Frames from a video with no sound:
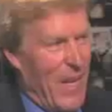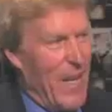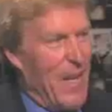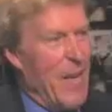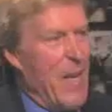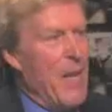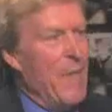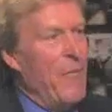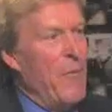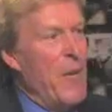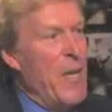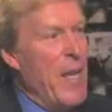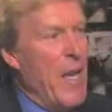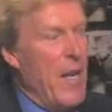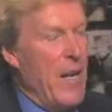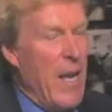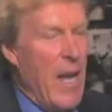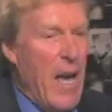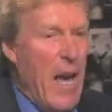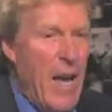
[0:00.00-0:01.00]
And
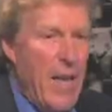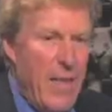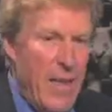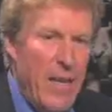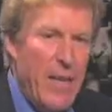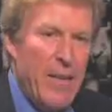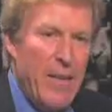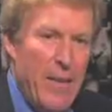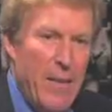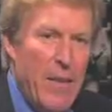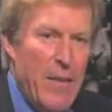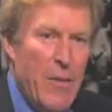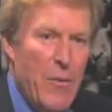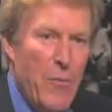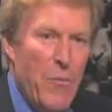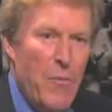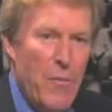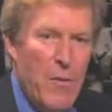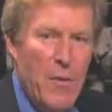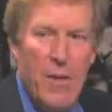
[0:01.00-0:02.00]
I think
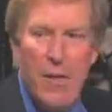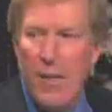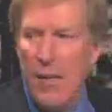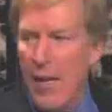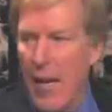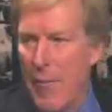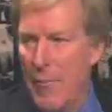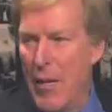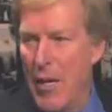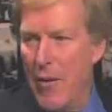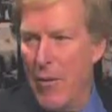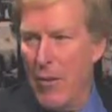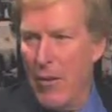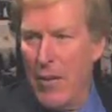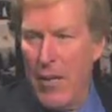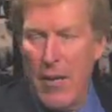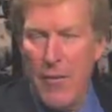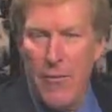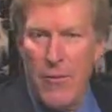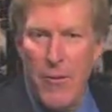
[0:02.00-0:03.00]
how many are
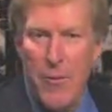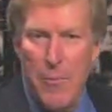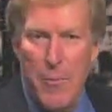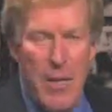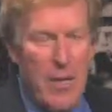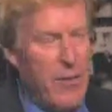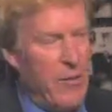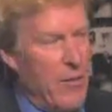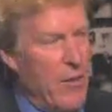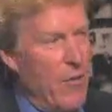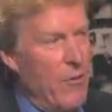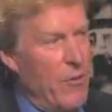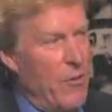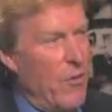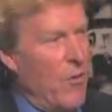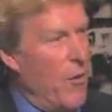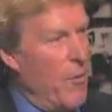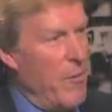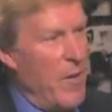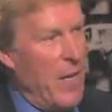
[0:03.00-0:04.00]
looking for a big
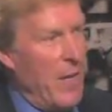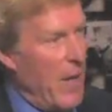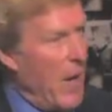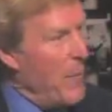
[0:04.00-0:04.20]
snowstorm yet?